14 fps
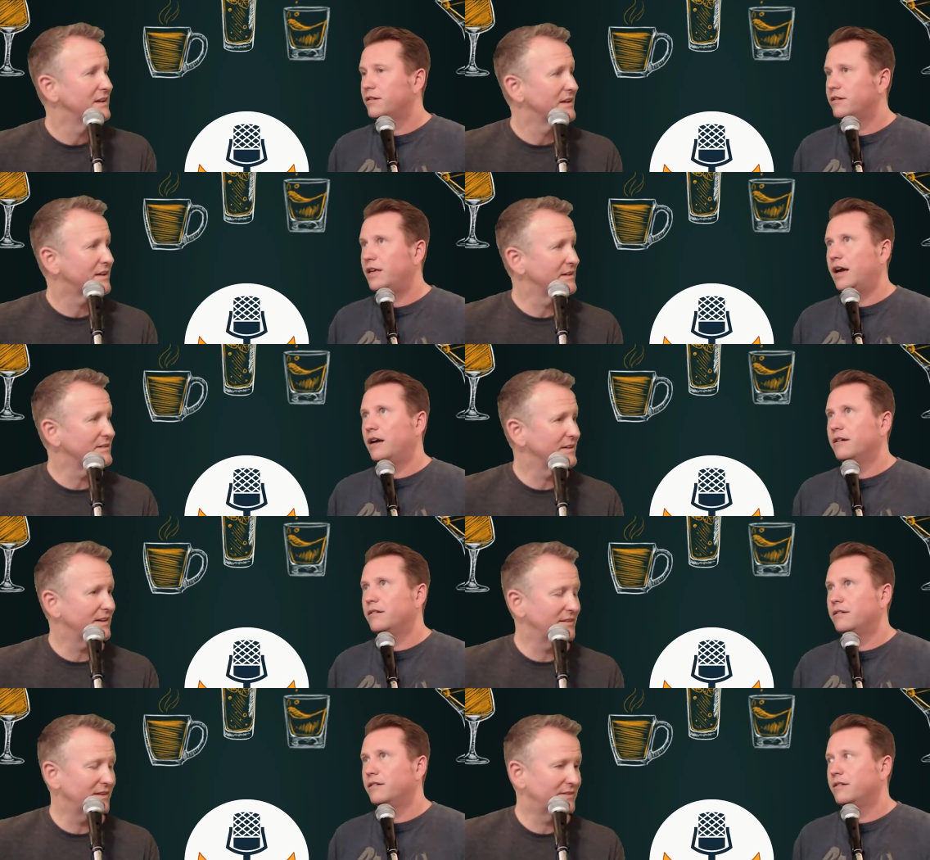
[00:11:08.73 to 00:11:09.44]
Speaker 1: Yeah,
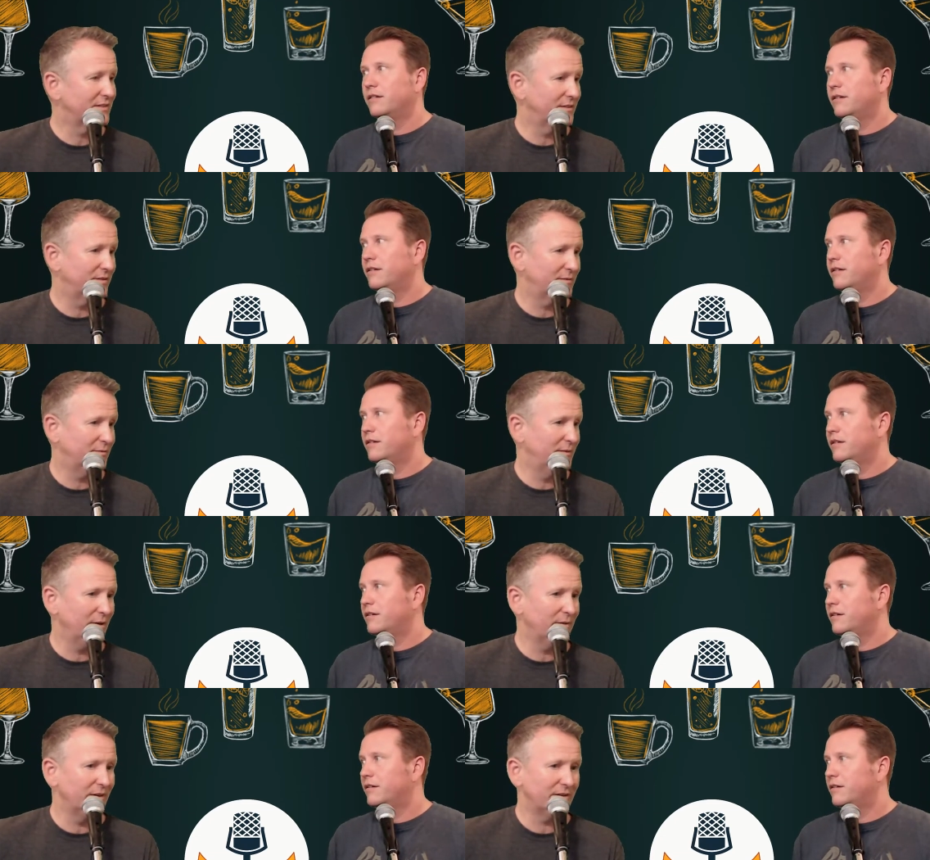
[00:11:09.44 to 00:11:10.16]
this is
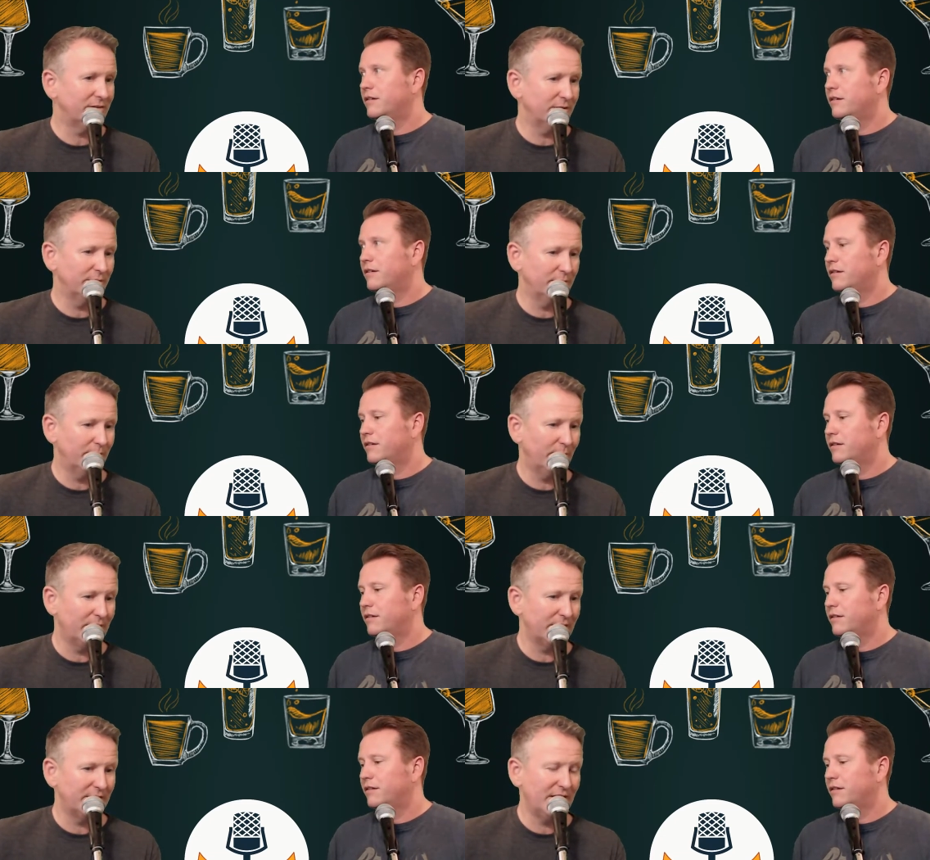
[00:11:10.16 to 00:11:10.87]

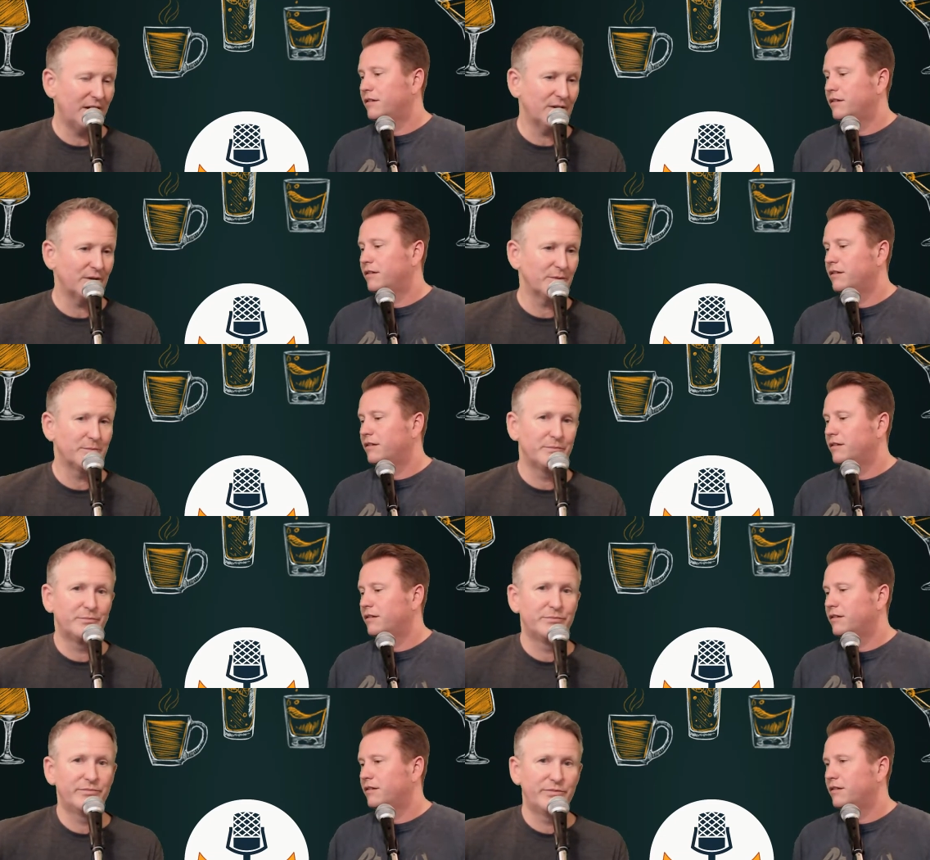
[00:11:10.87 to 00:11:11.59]
what
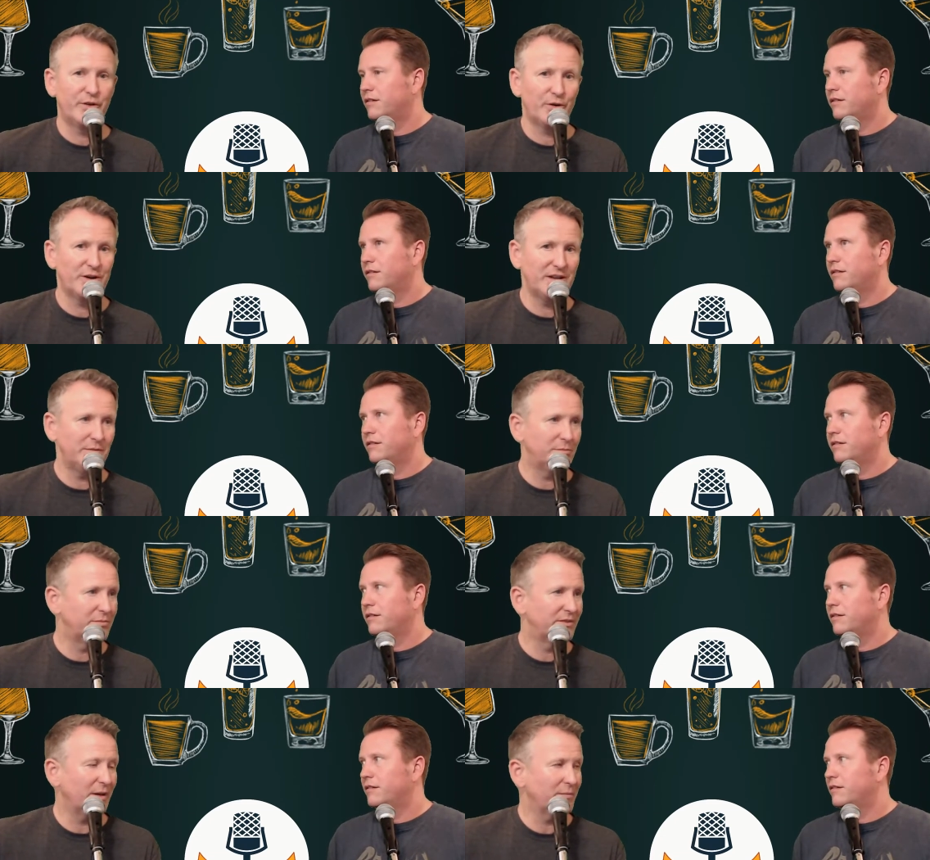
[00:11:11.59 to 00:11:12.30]
$1.30
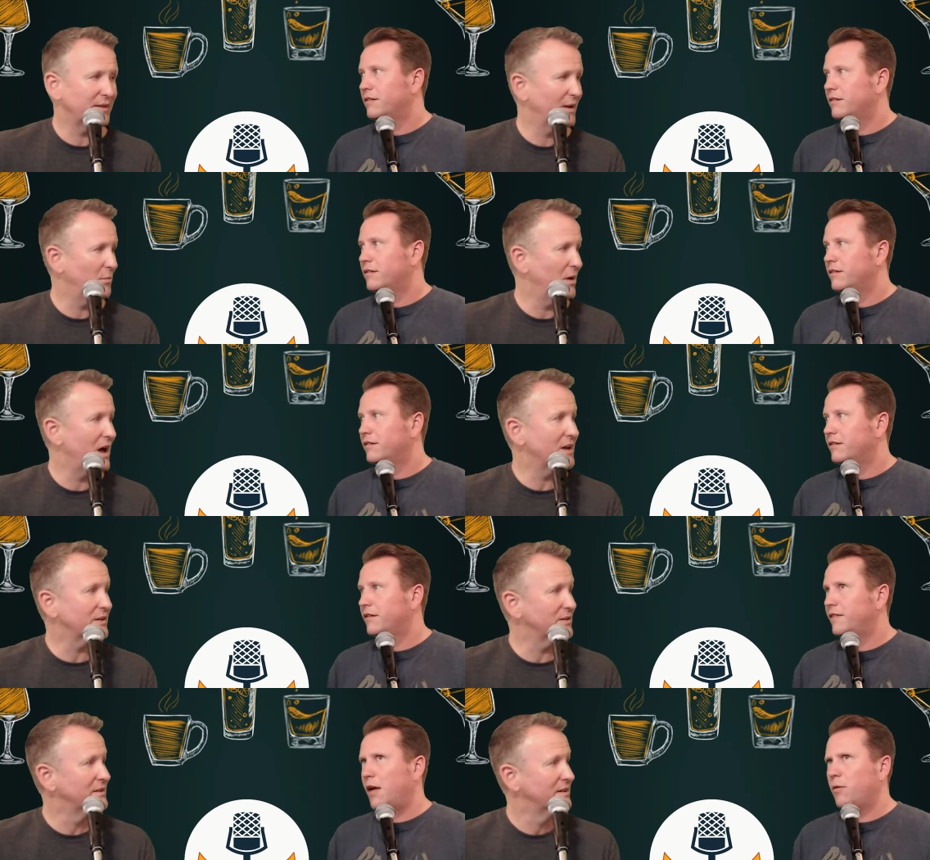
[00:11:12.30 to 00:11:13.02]
something a
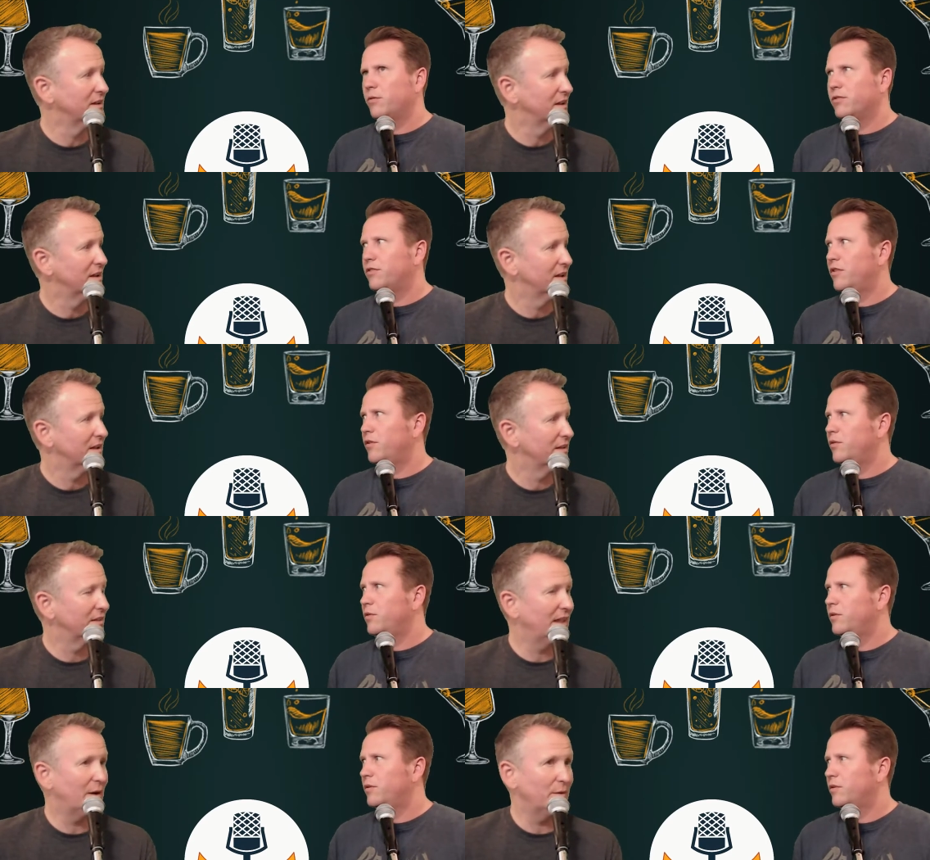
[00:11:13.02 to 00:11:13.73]
bottle, and that one's
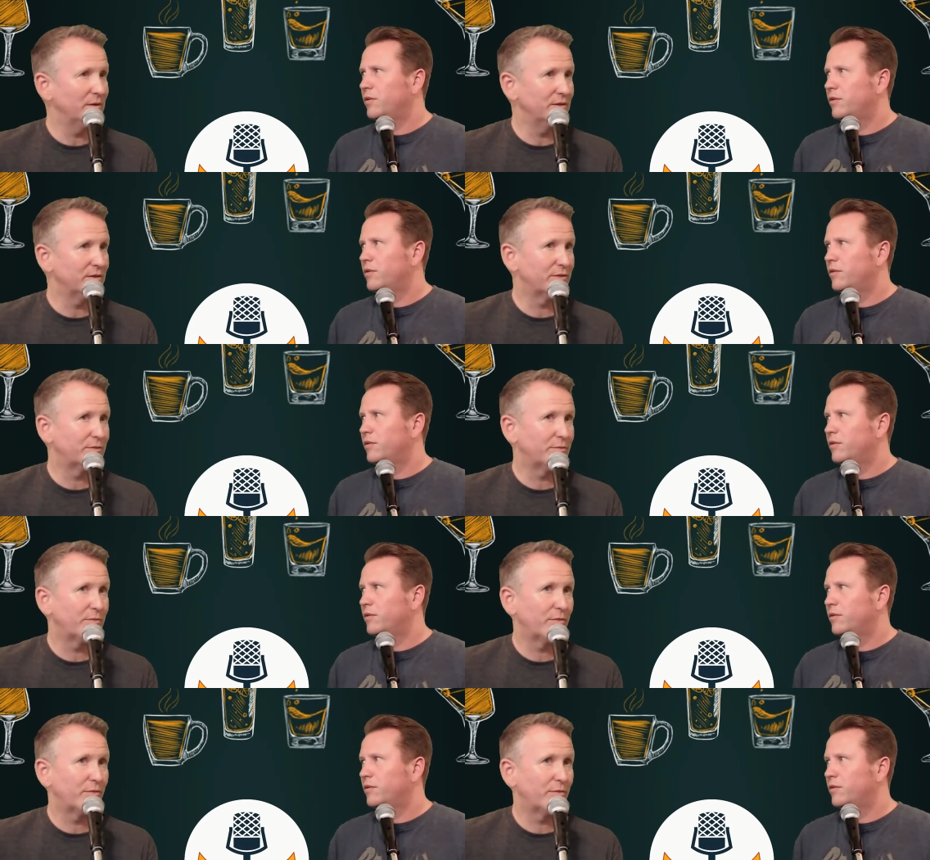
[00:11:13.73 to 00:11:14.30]
$2. That one's